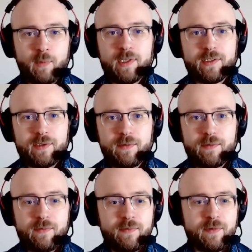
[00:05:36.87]

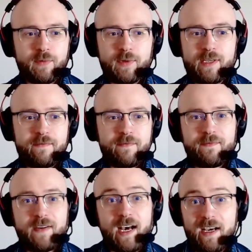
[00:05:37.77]

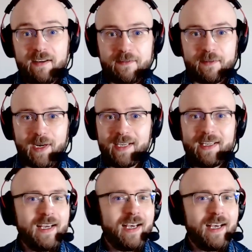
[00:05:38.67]
1235, right?